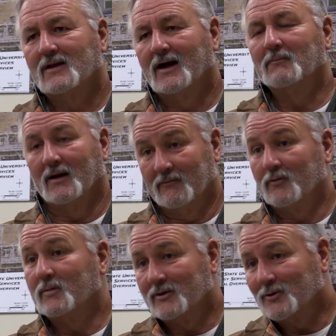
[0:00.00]
I'm
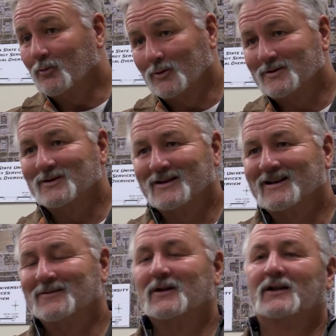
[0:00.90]
familiar with it.
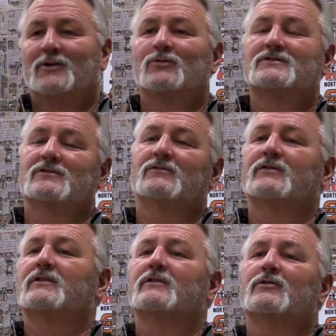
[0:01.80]
I know it's over
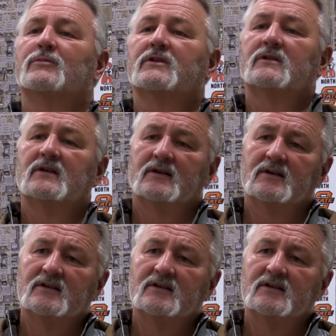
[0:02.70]
there, but yeah.